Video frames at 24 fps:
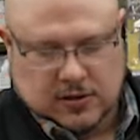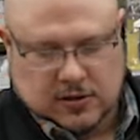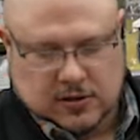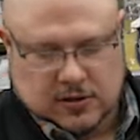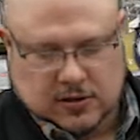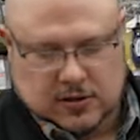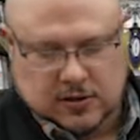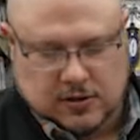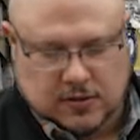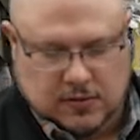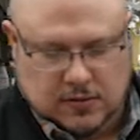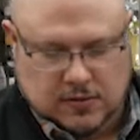
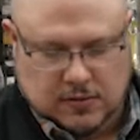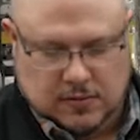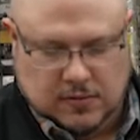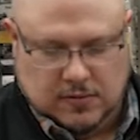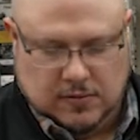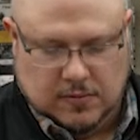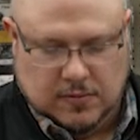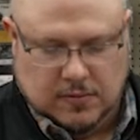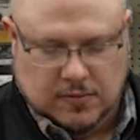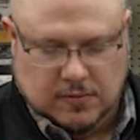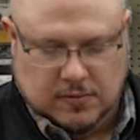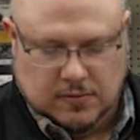So
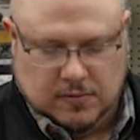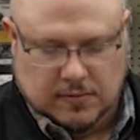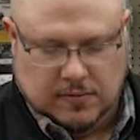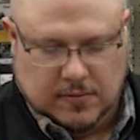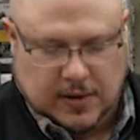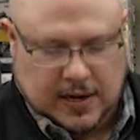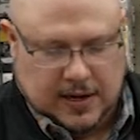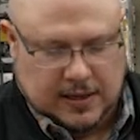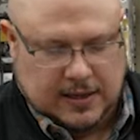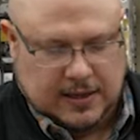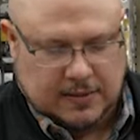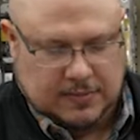
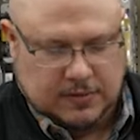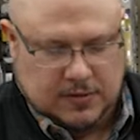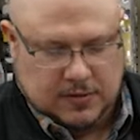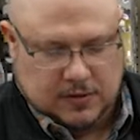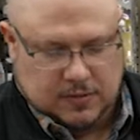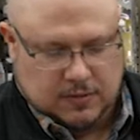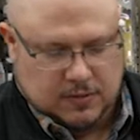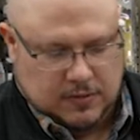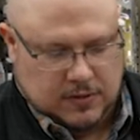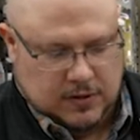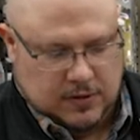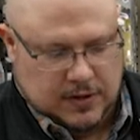my
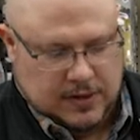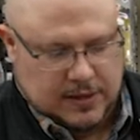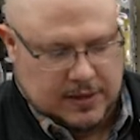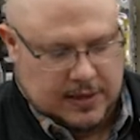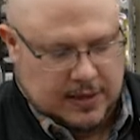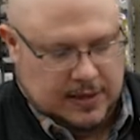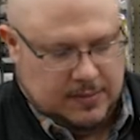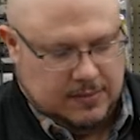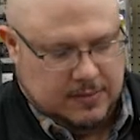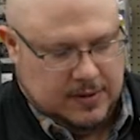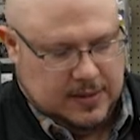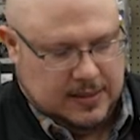typical rule of
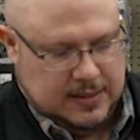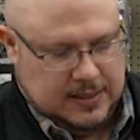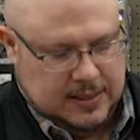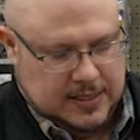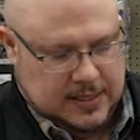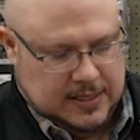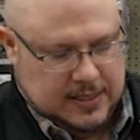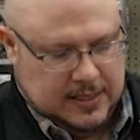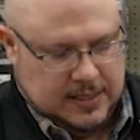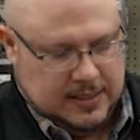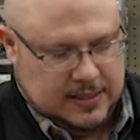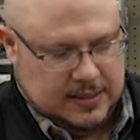thumb is
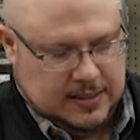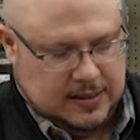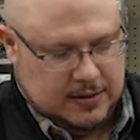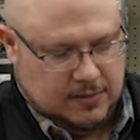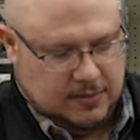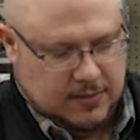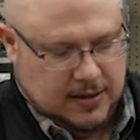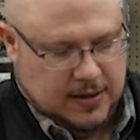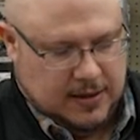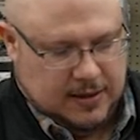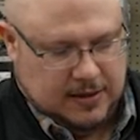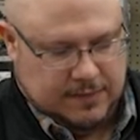get this to
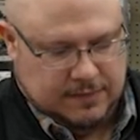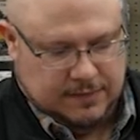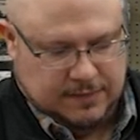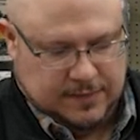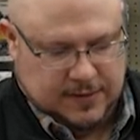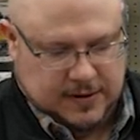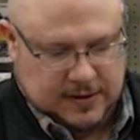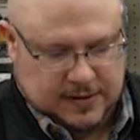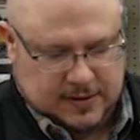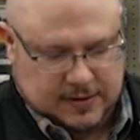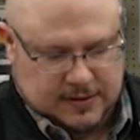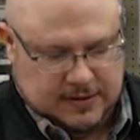where it
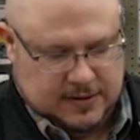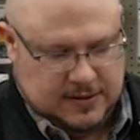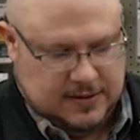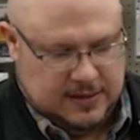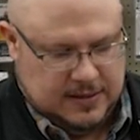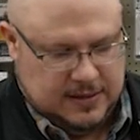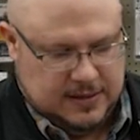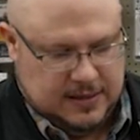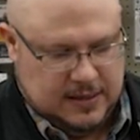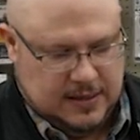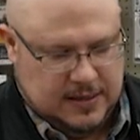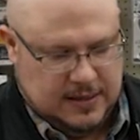
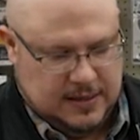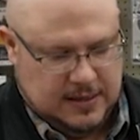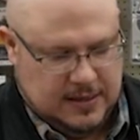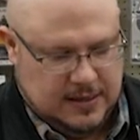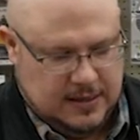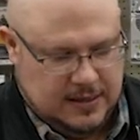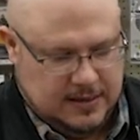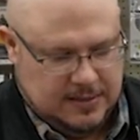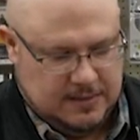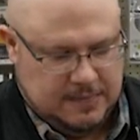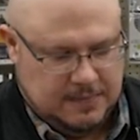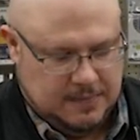feels
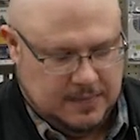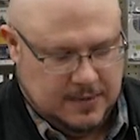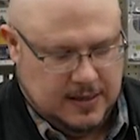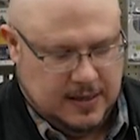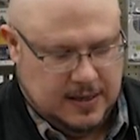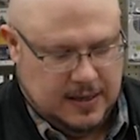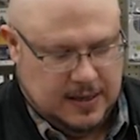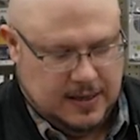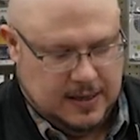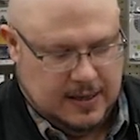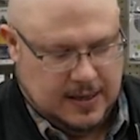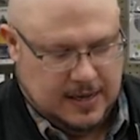
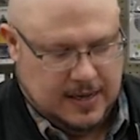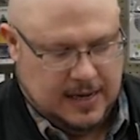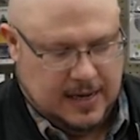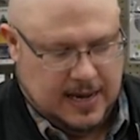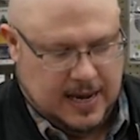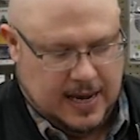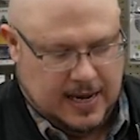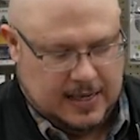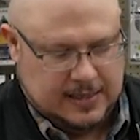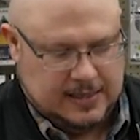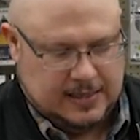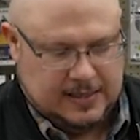like it
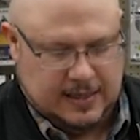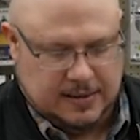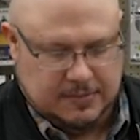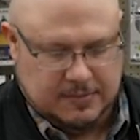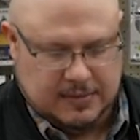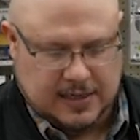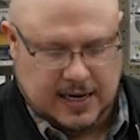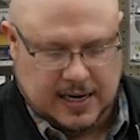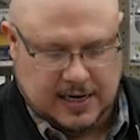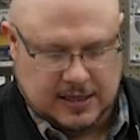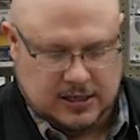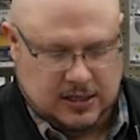has some
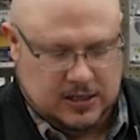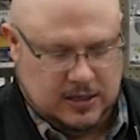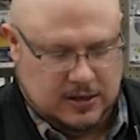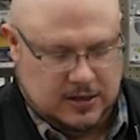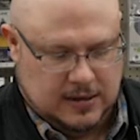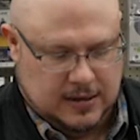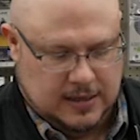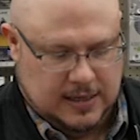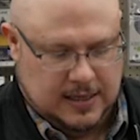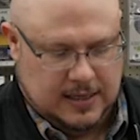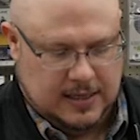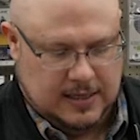tension
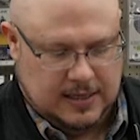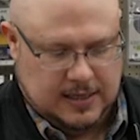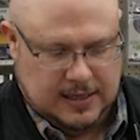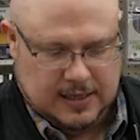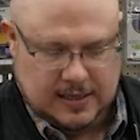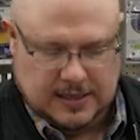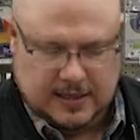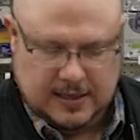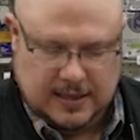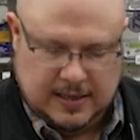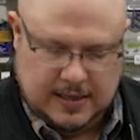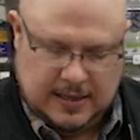on it,
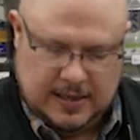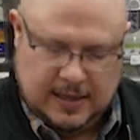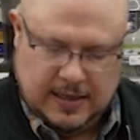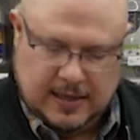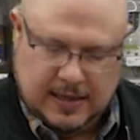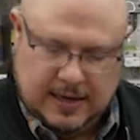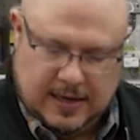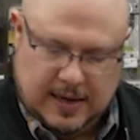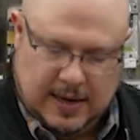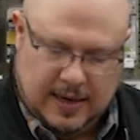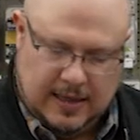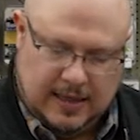
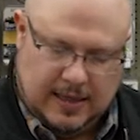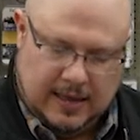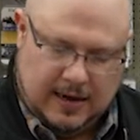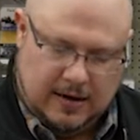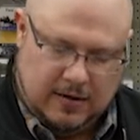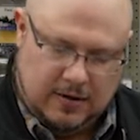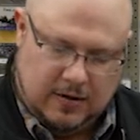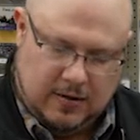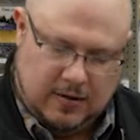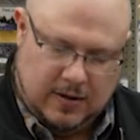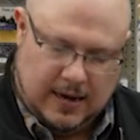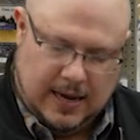and then
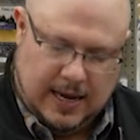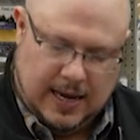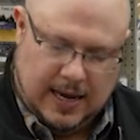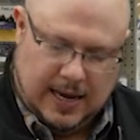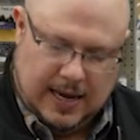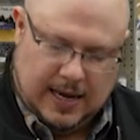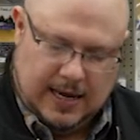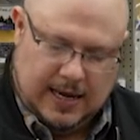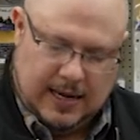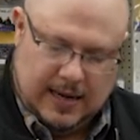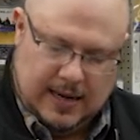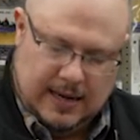I'll go
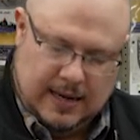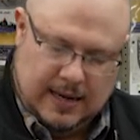ahead,